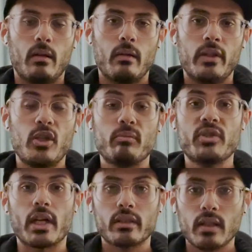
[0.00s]
the
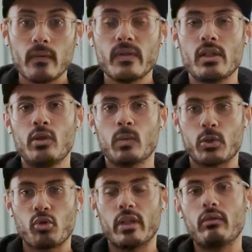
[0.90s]
objectives you were
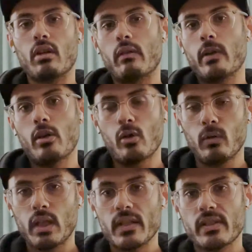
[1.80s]
trying to cover in the
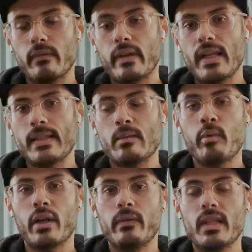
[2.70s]
online surveys,
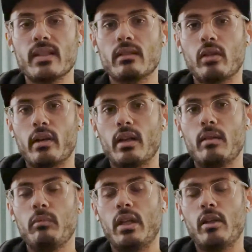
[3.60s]
but this
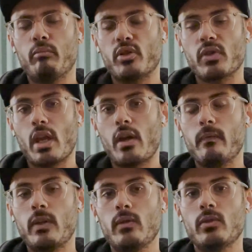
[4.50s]
time in in-person
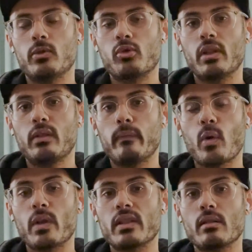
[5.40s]
interviews, you're trying to
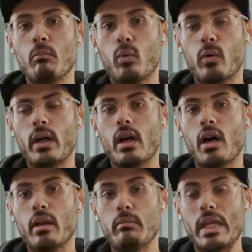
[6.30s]
focus more
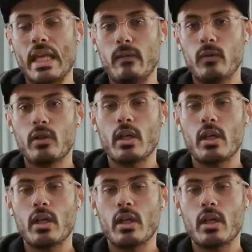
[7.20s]
on behavior,